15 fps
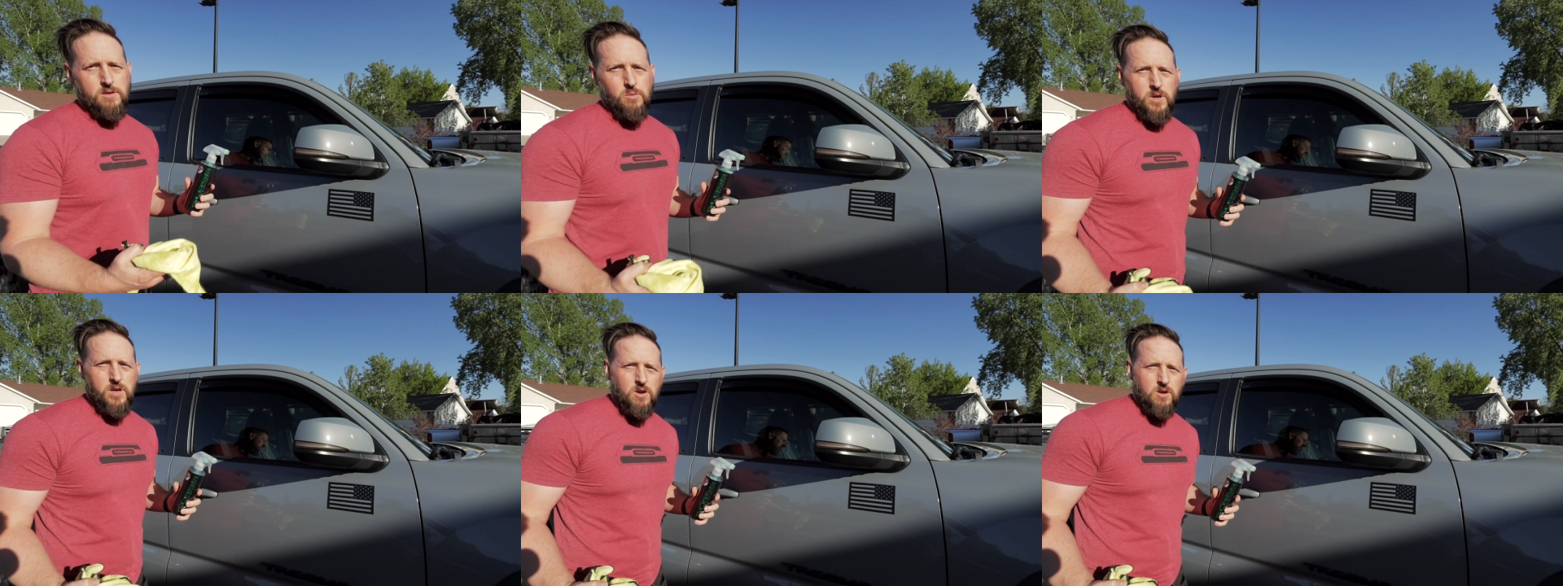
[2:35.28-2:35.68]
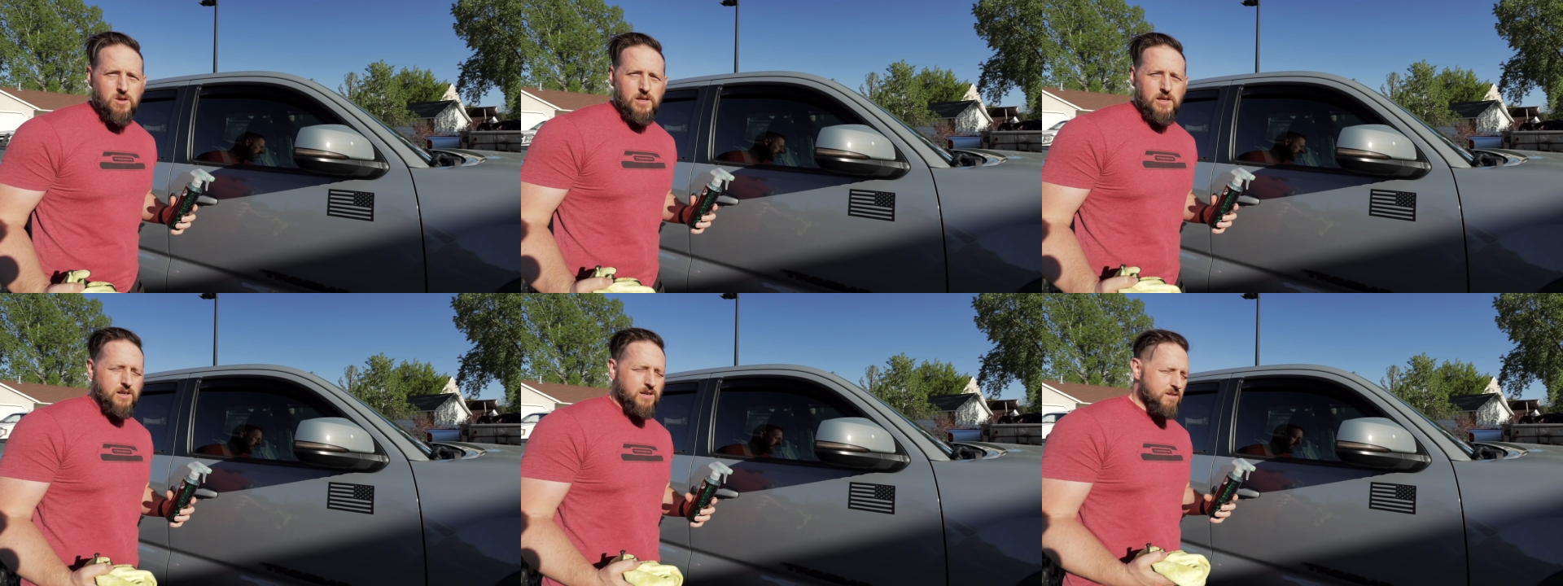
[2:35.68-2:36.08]
window
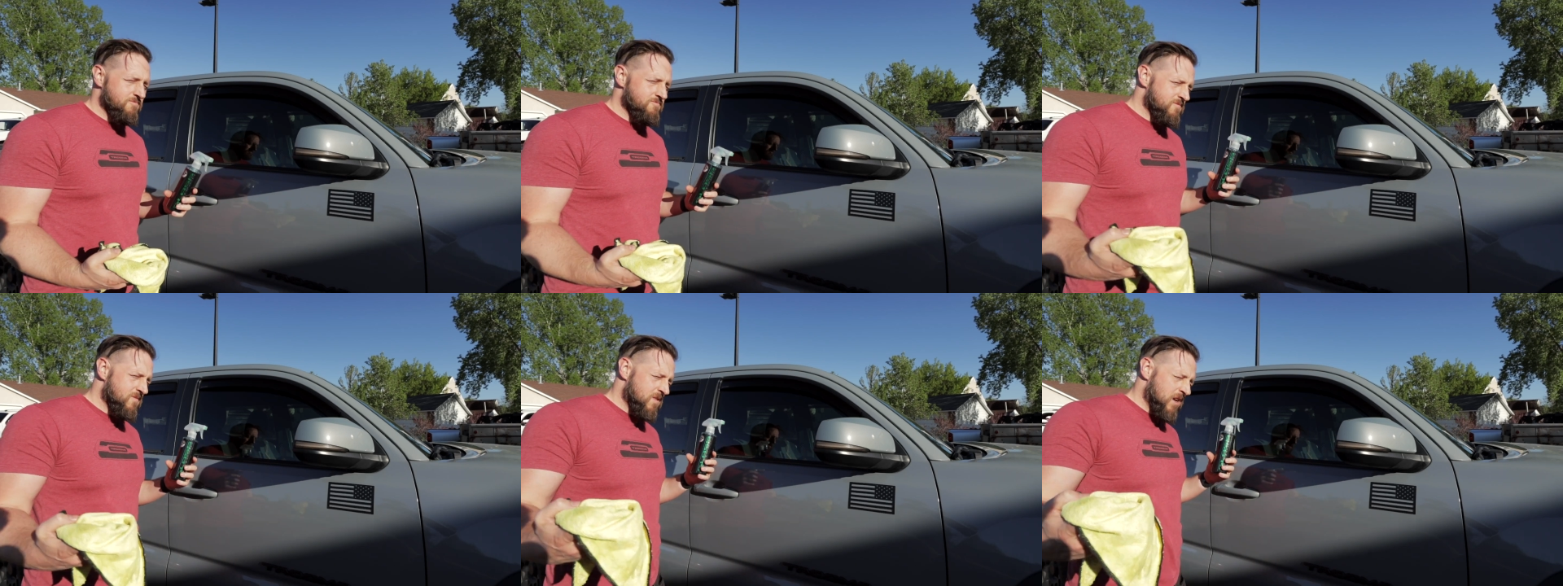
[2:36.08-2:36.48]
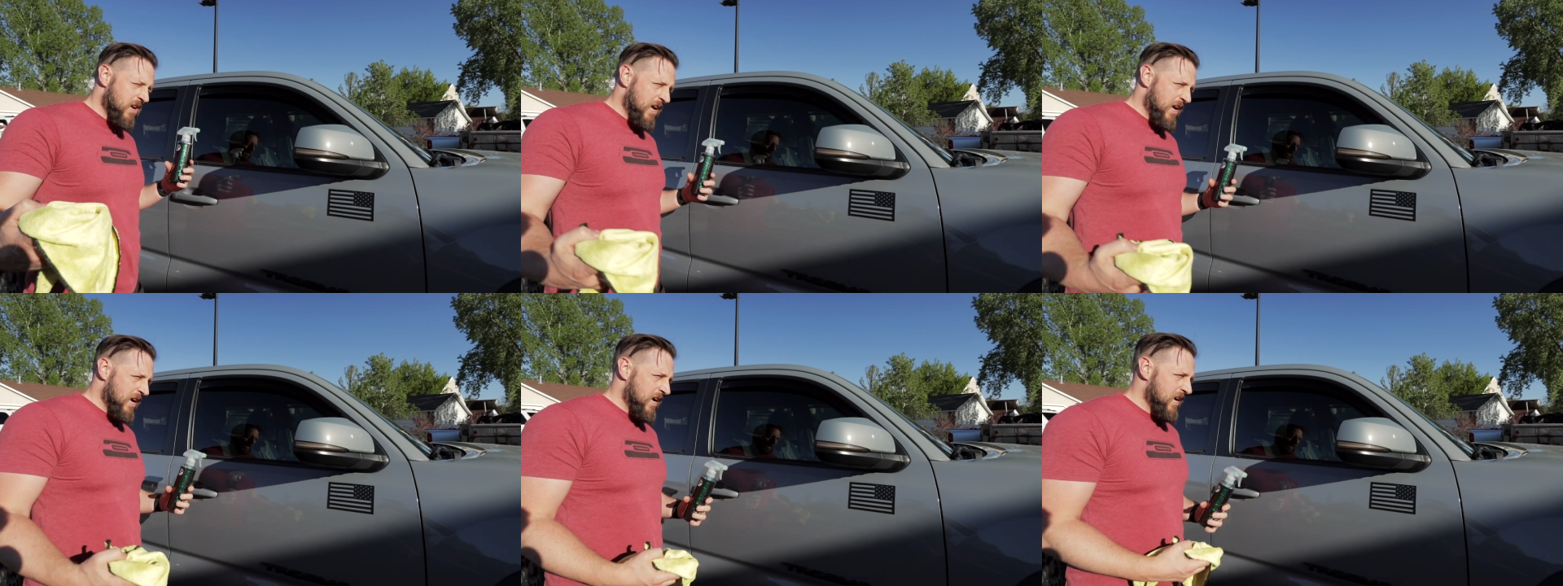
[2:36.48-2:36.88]
cleaner?
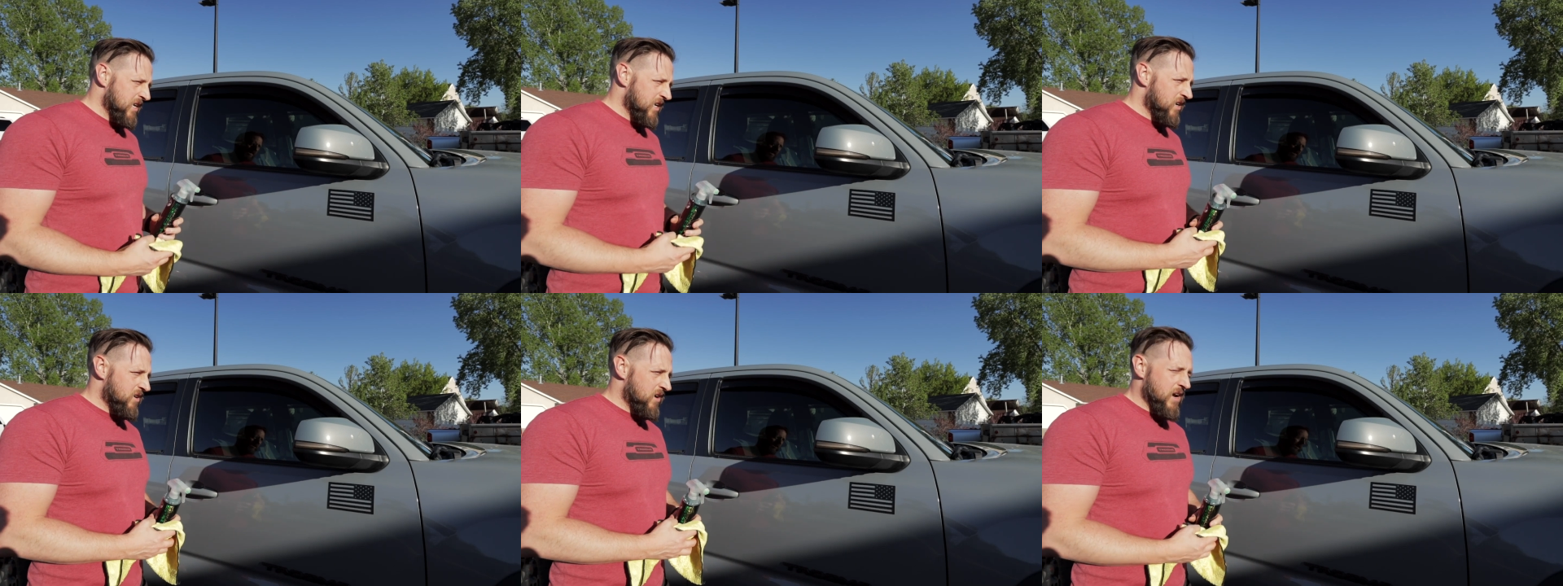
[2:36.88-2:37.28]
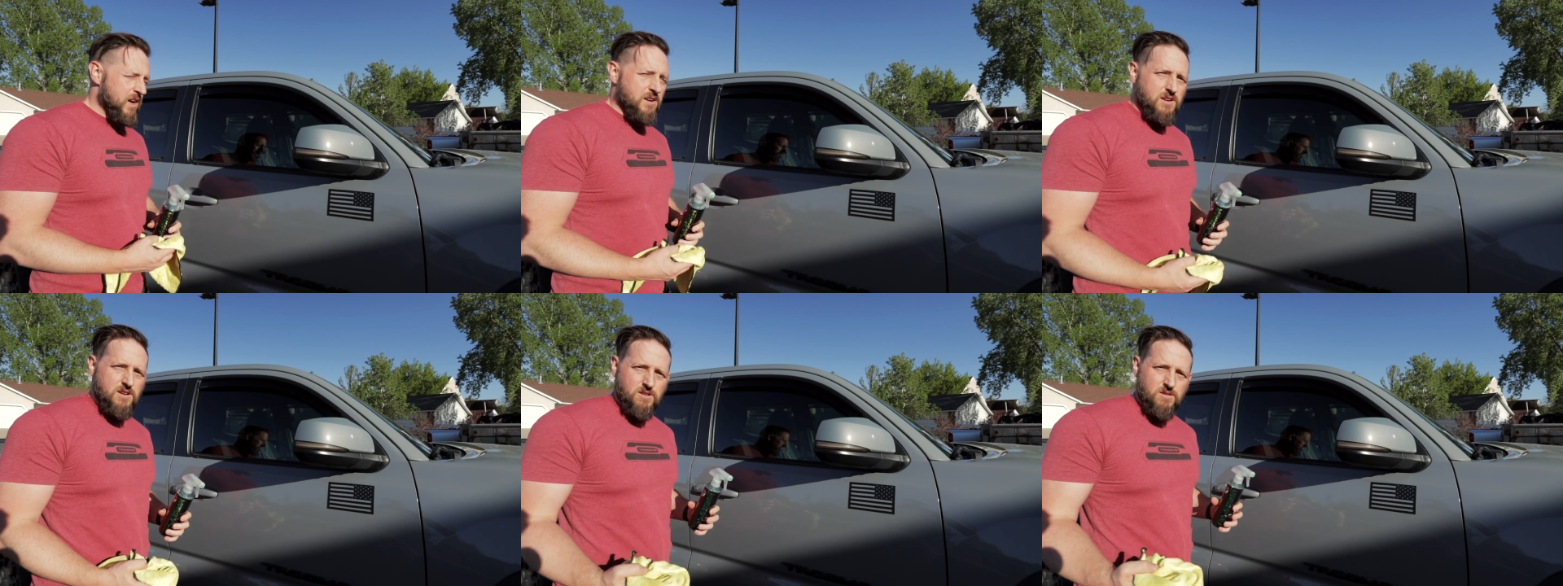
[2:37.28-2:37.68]
You know, I
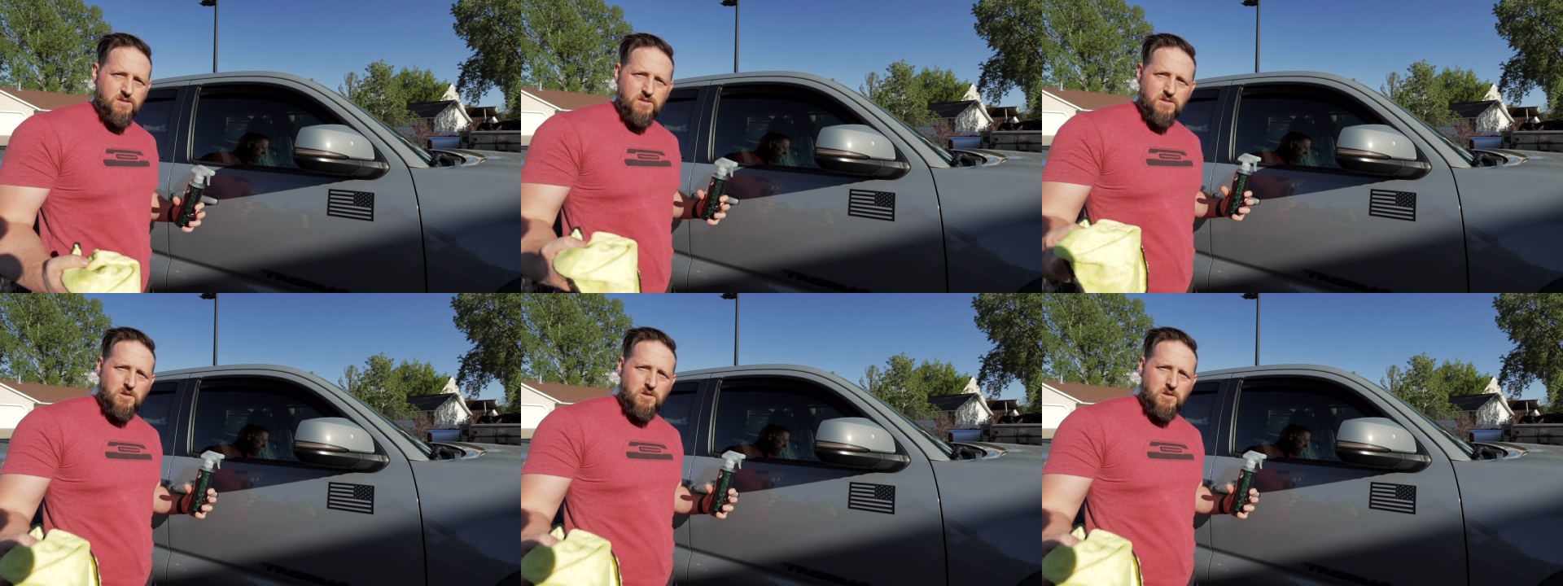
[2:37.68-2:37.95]
don't know.